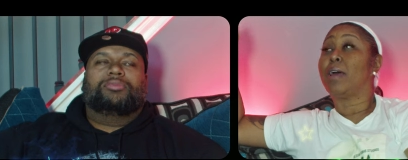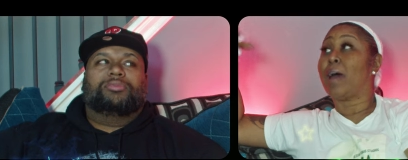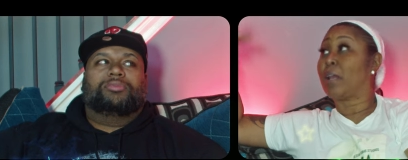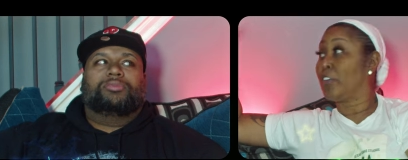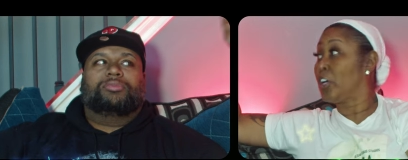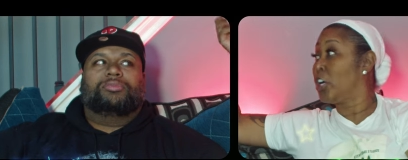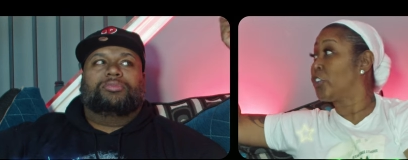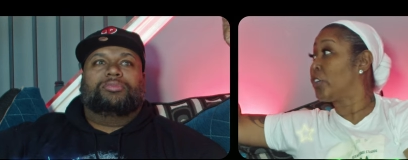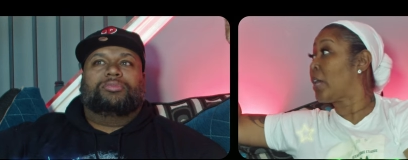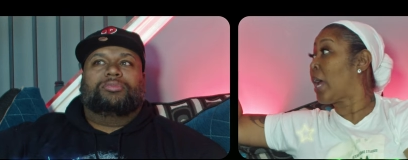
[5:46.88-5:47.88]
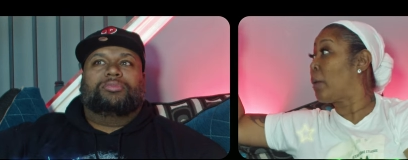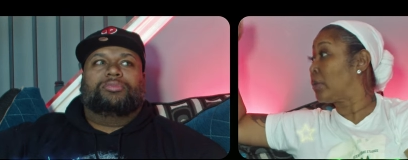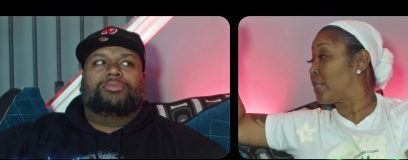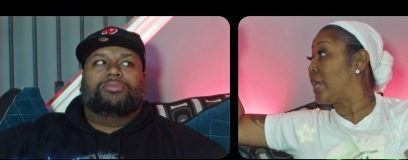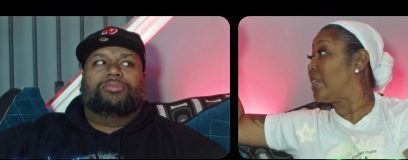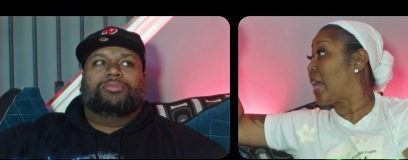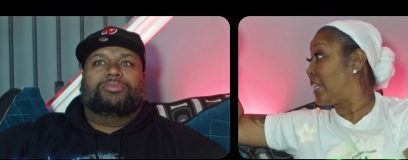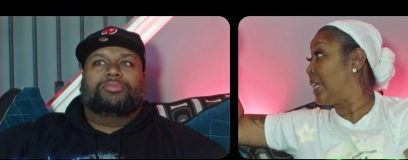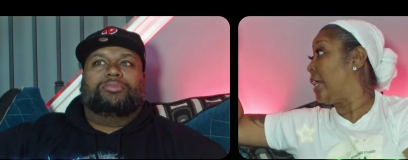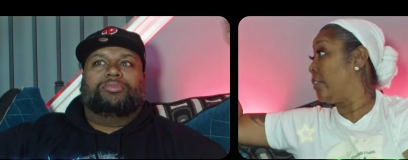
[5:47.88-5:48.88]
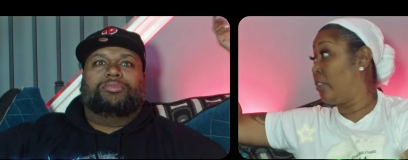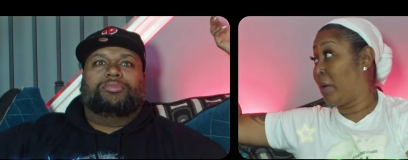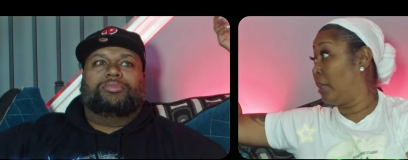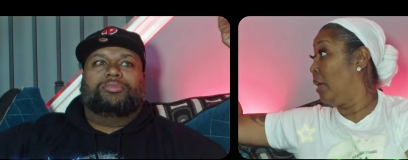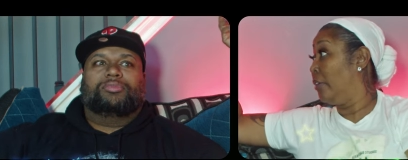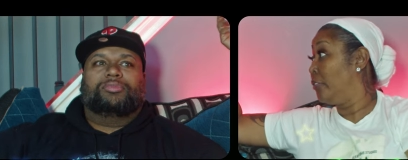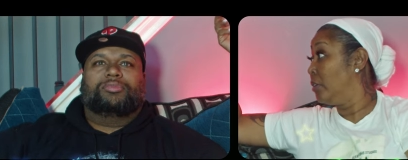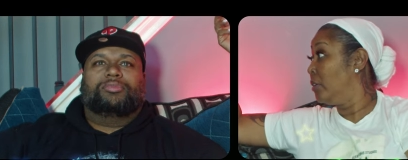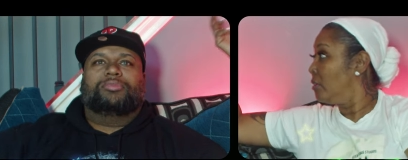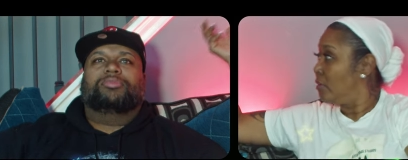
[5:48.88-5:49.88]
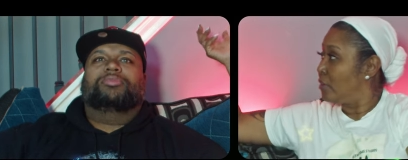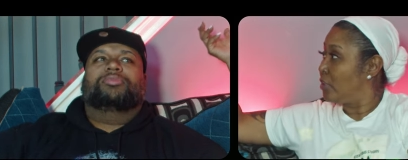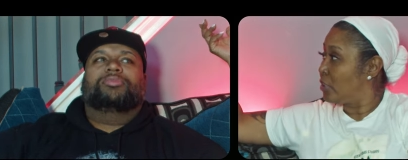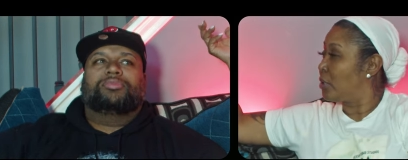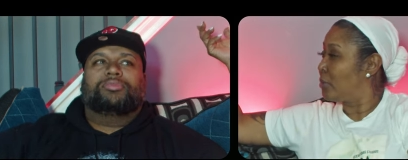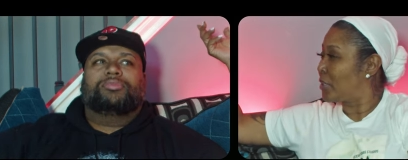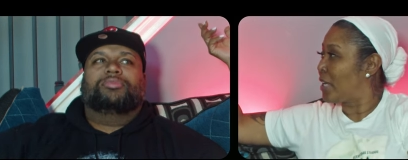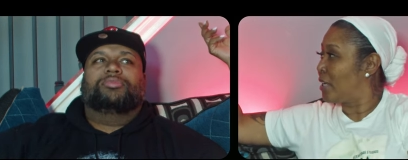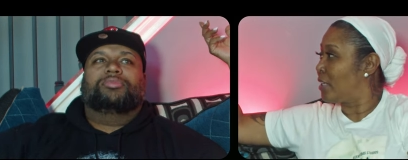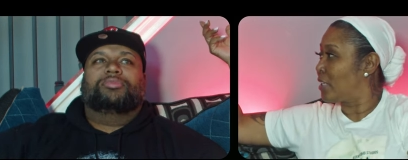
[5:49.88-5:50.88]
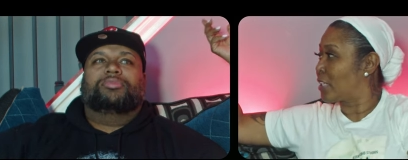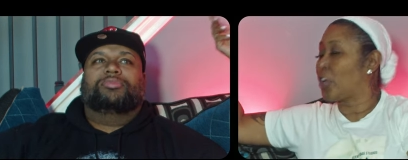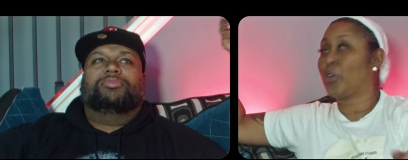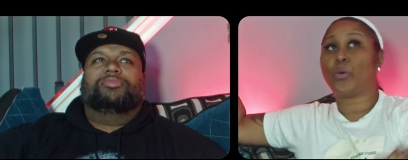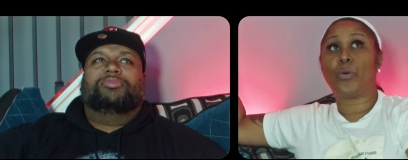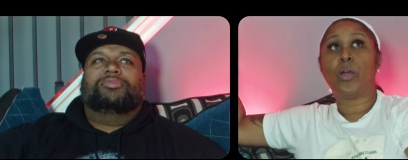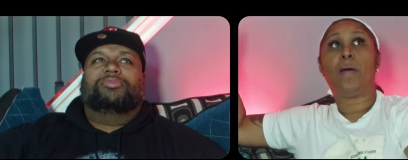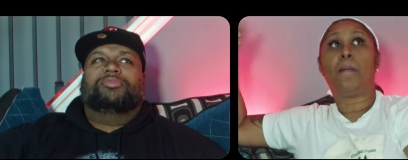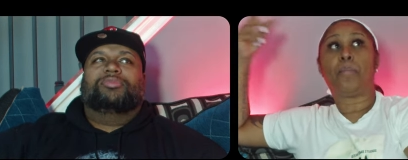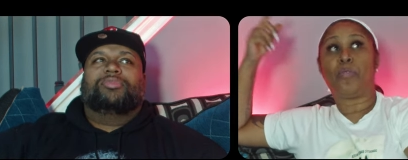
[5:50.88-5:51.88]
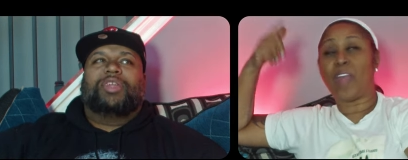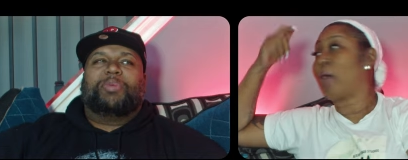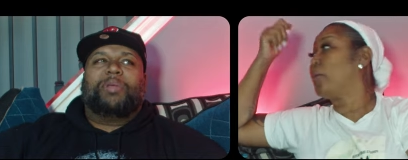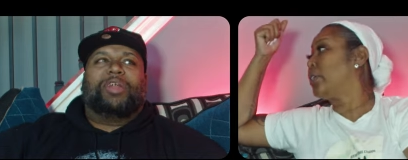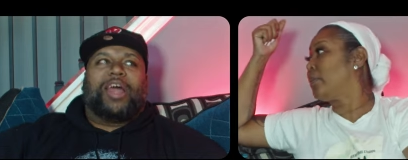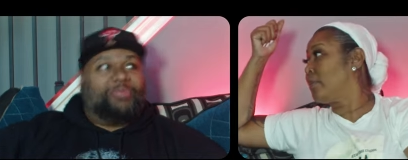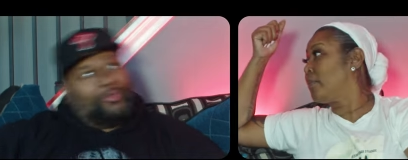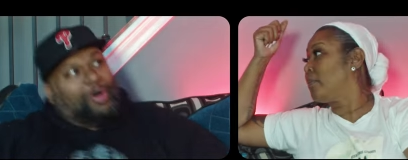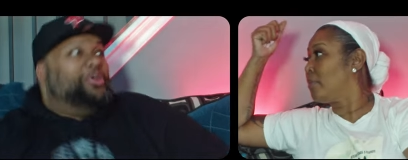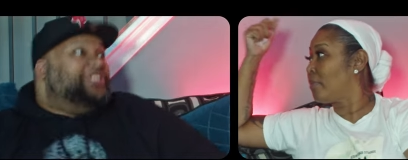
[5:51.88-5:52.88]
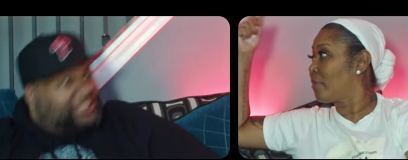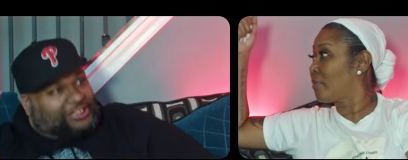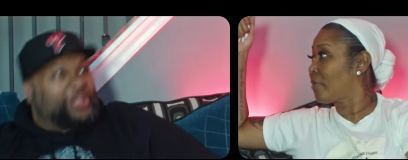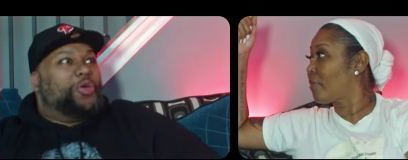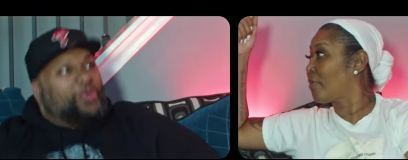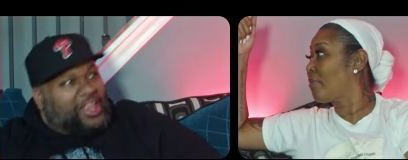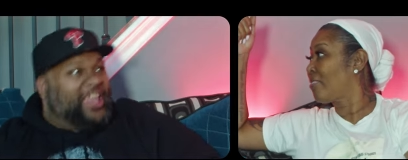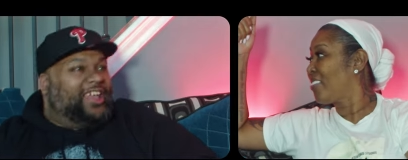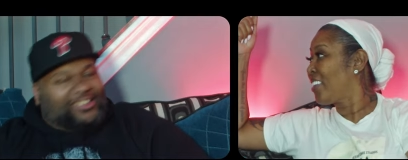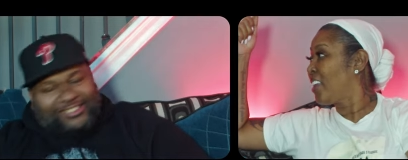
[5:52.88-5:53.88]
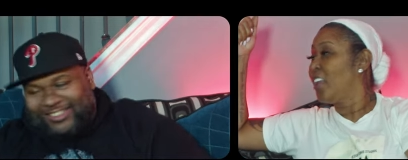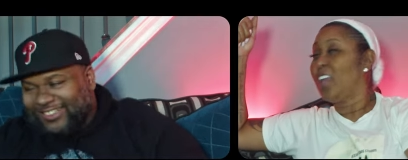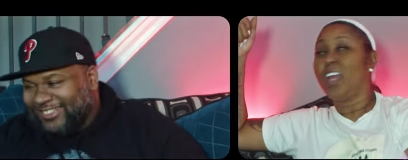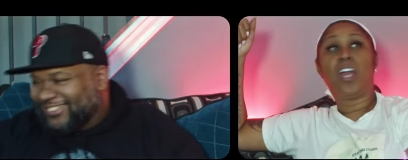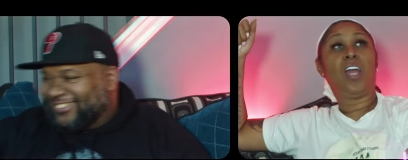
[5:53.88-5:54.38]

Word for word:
Speaker 1: out of 100, I will say 98 of them I love. Mm. You see what I'm saying? So that well, people one, are like,
Speaker 2: well, what's the two then?